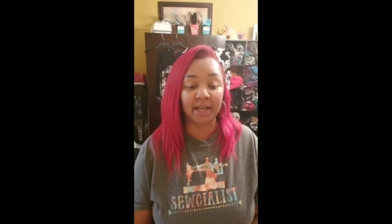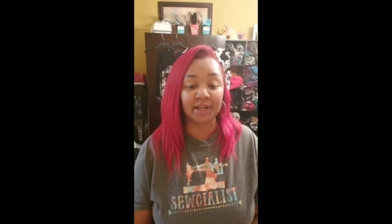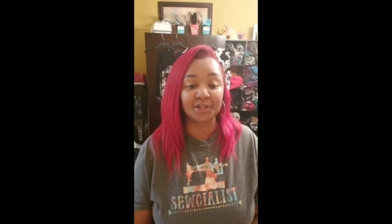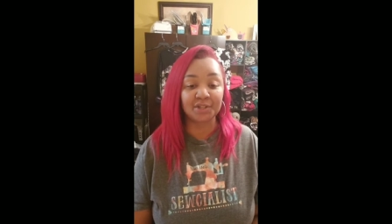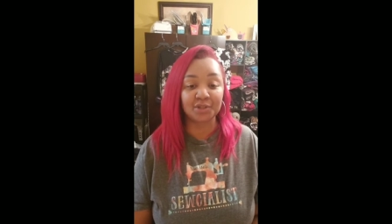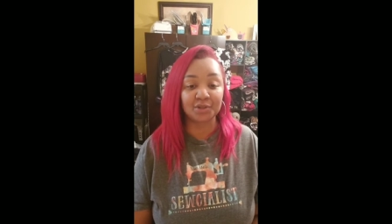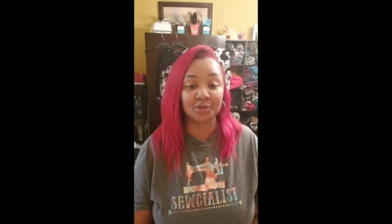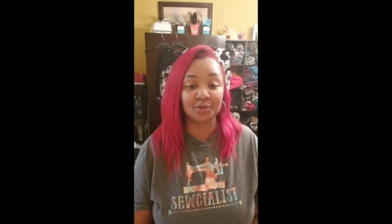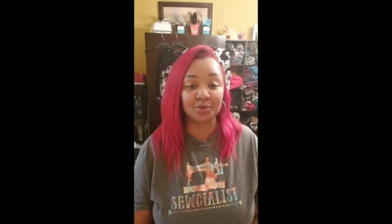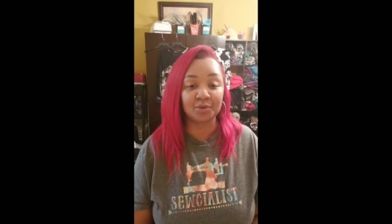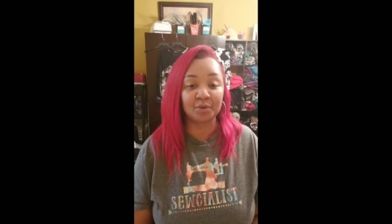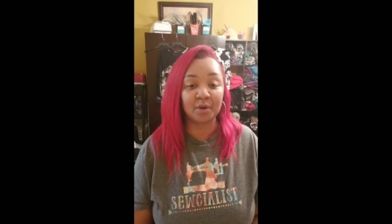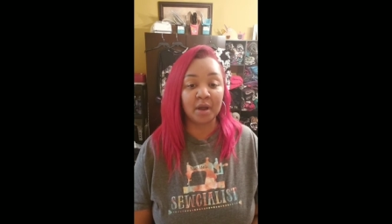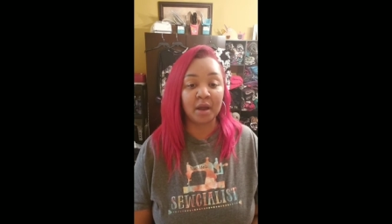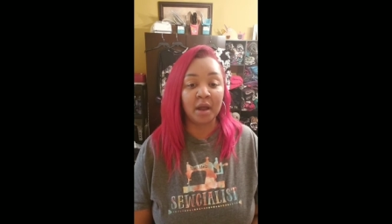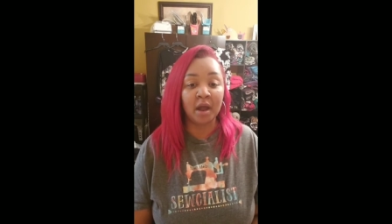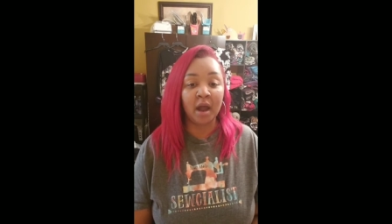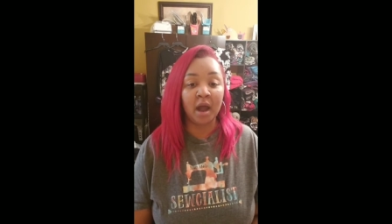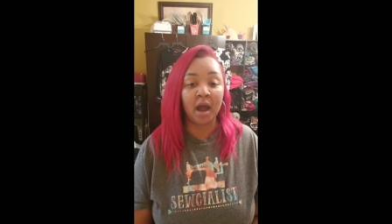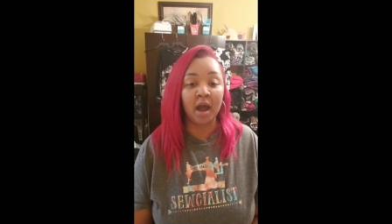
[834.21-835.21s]
I do
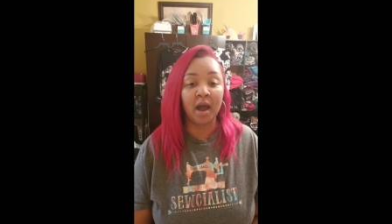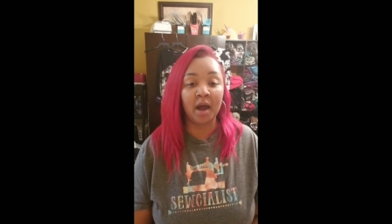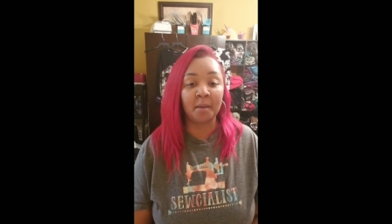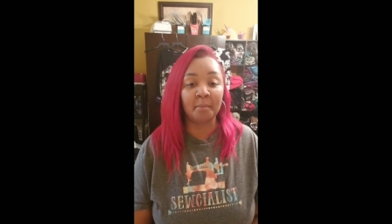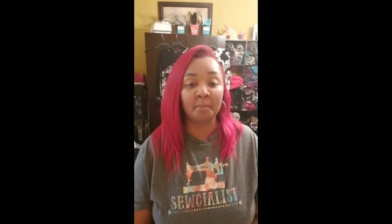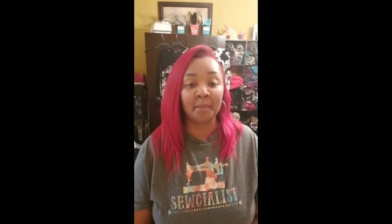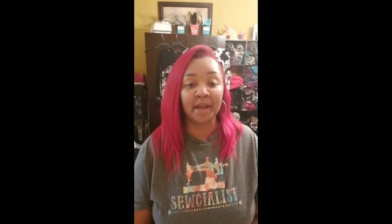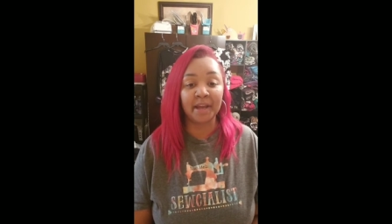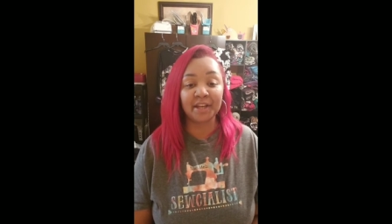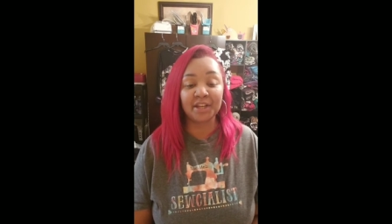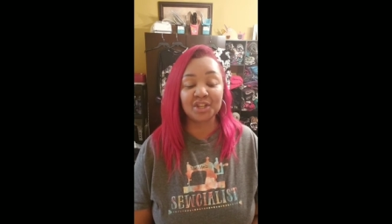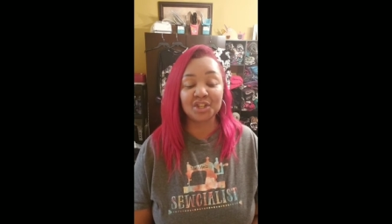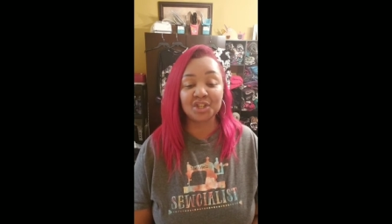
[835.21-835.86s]
make